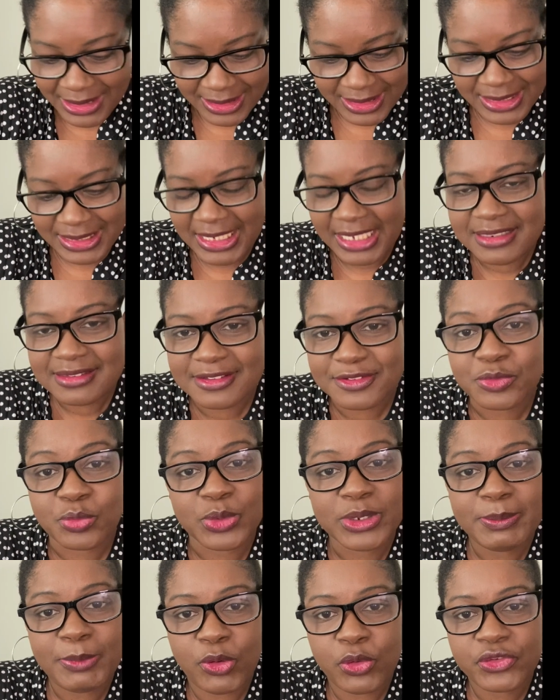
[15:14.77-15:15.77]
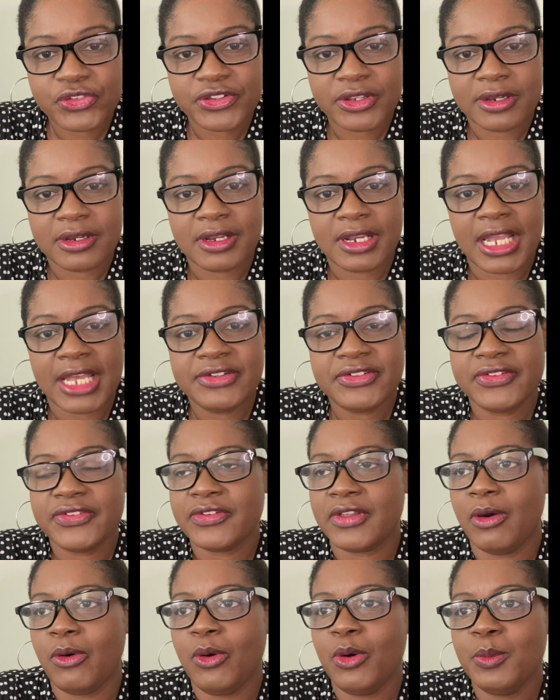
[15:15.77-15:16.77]
And I just reposted her. I just
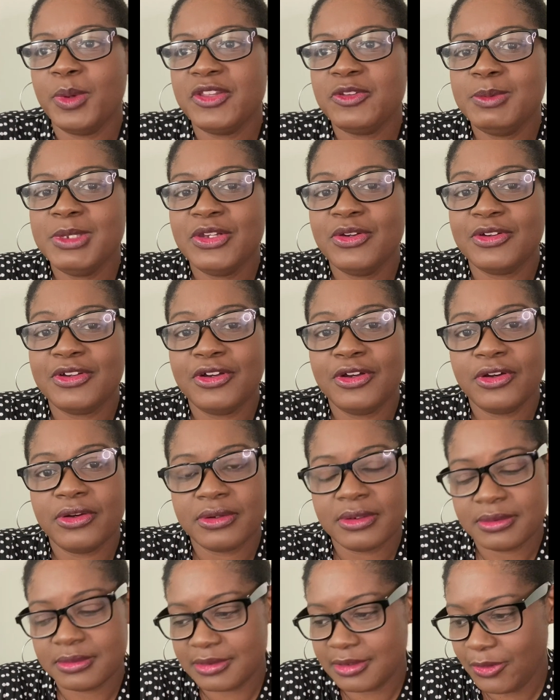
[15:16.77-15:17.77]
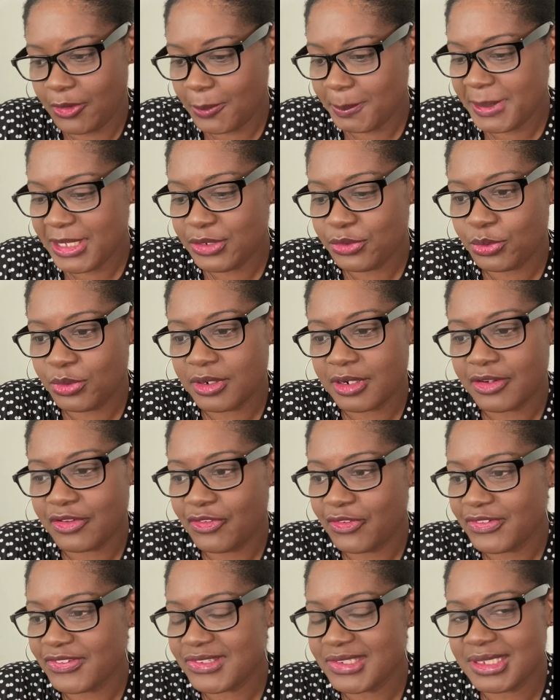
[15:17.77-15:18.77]
always be commenting on her
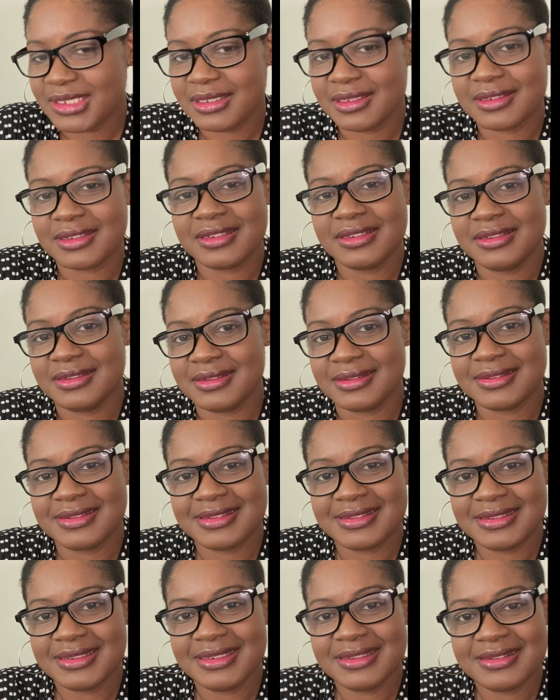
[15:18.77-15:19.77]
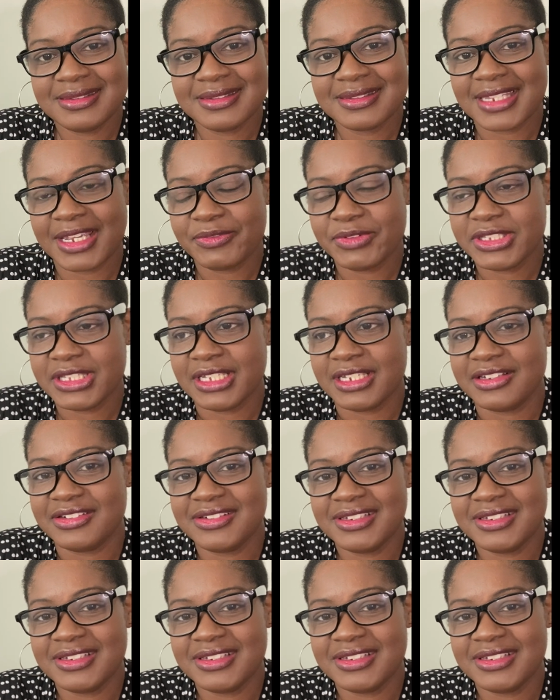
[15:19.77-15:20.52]
content because she's just everything.